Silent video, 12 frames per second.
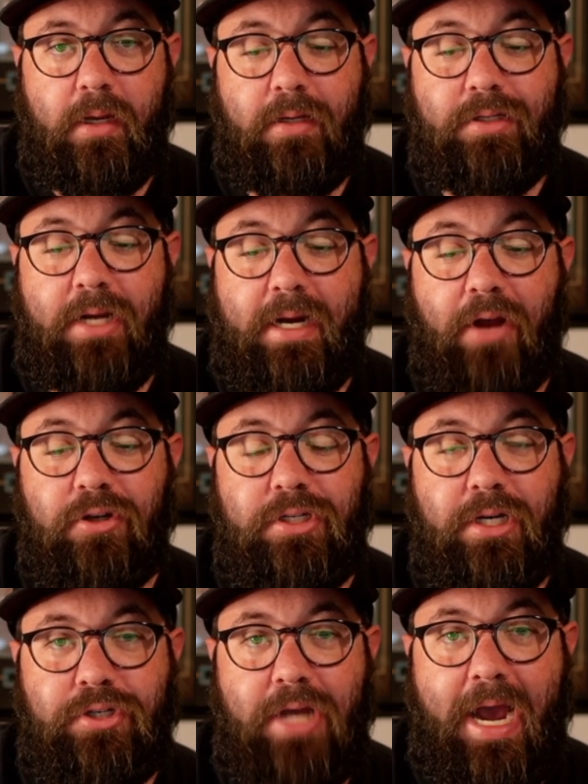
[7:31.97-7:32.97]
Check out
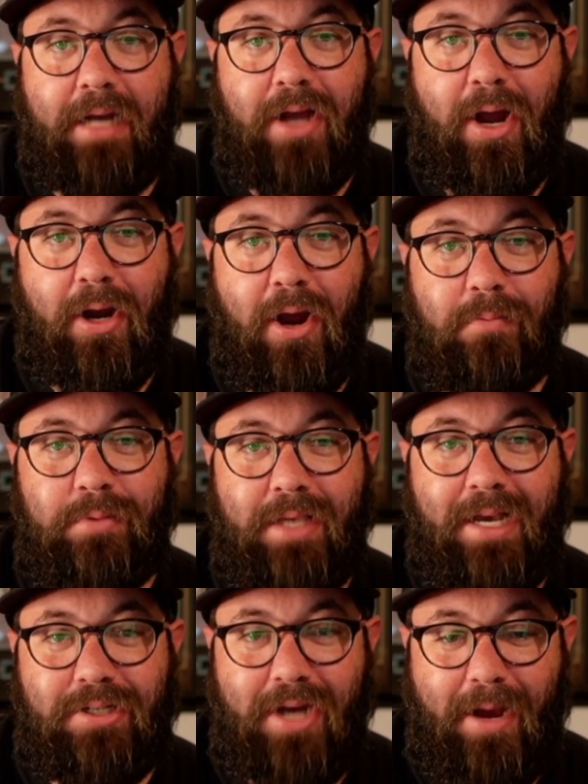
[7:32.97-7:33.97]
genjag.com
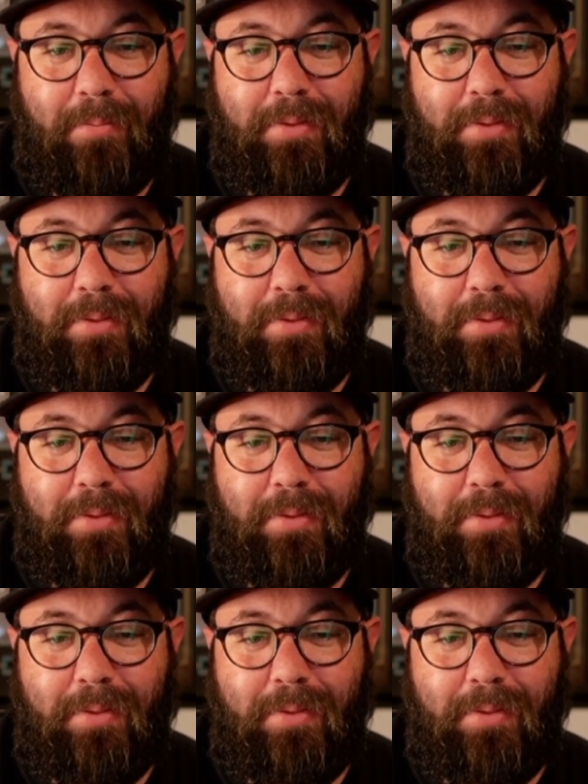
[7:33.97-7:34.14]
slash shop.